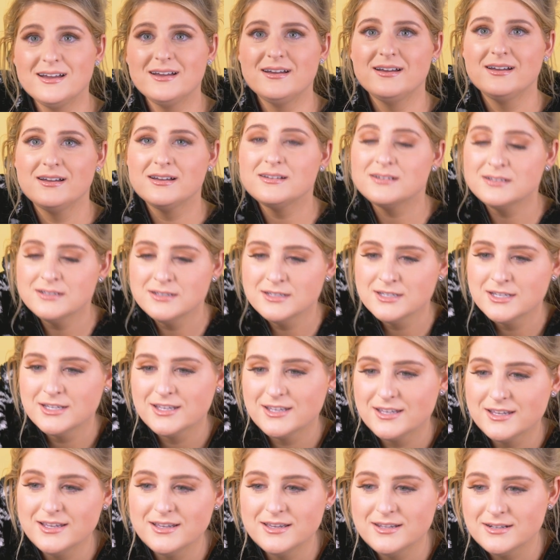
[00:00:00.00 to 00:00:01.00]
girl
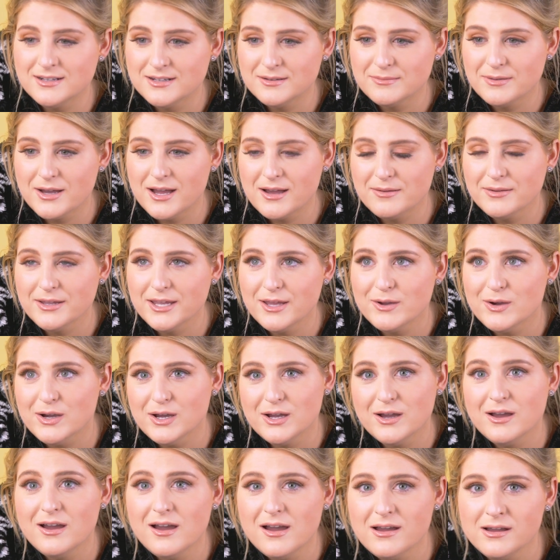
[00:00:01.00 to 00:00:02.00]
in a
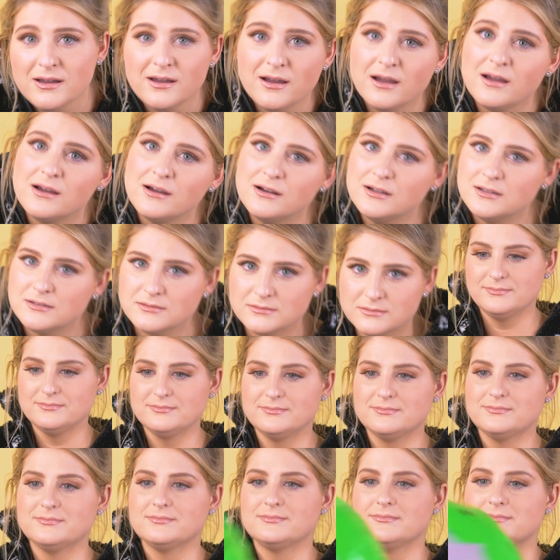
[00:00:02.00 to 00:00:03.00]
Barbie
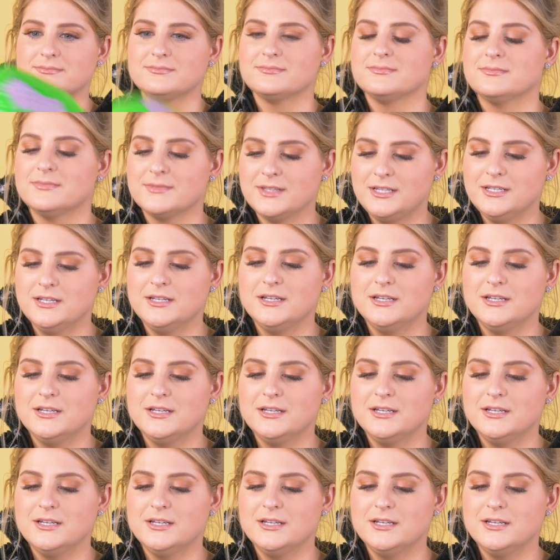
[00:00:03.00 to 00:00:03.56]
world.